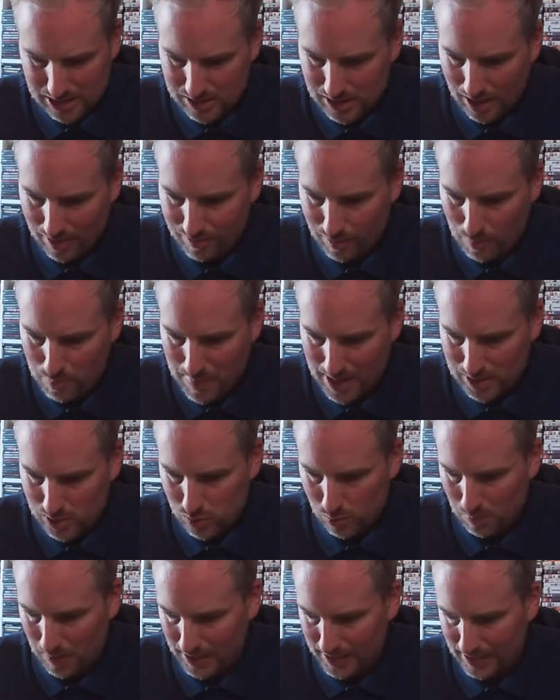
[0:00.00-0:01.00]
it was going for
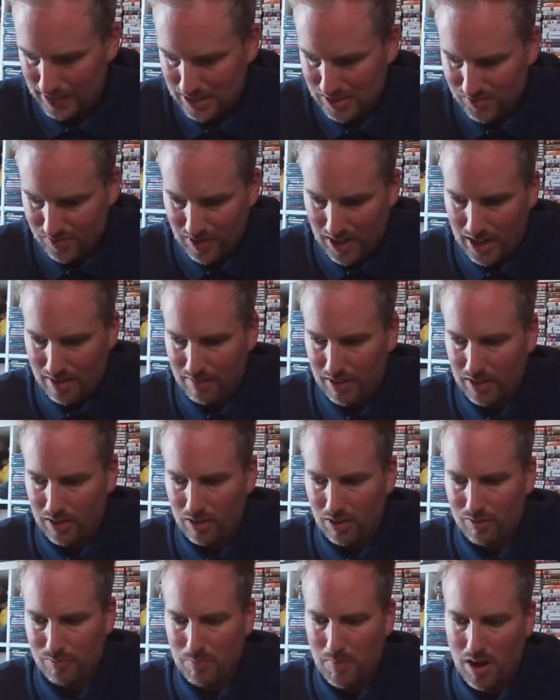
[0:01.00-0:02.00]
mental money, this
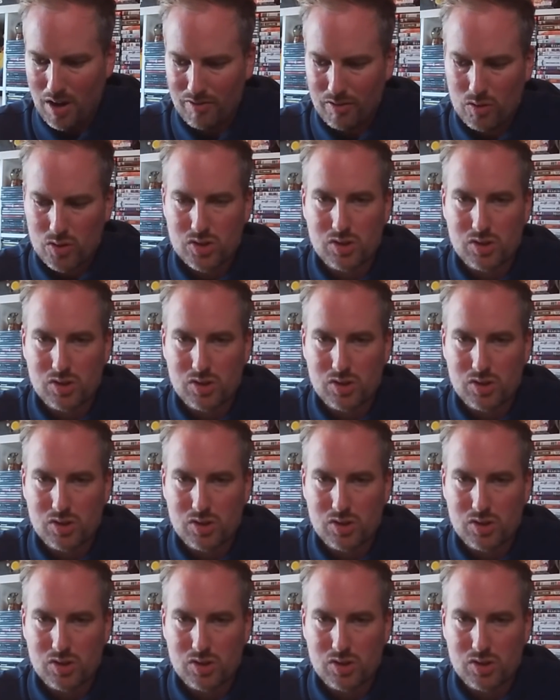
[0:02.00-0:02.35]
variant of Marvel